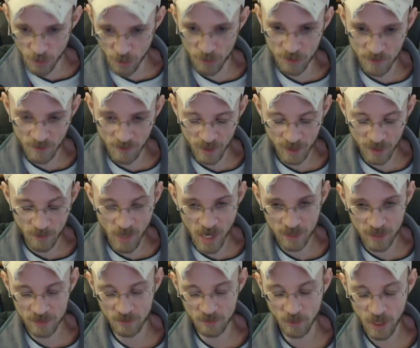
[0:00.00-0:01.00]
fucking massive
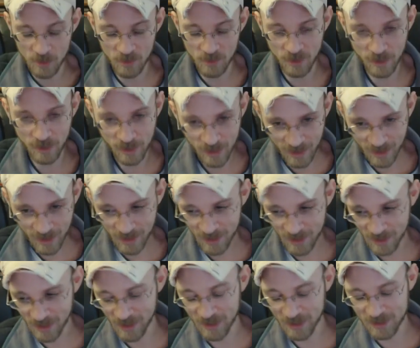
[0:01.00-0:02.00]
weapon.
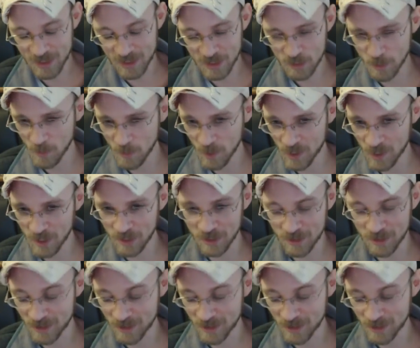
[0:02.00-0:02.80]
And she's doing pretty good.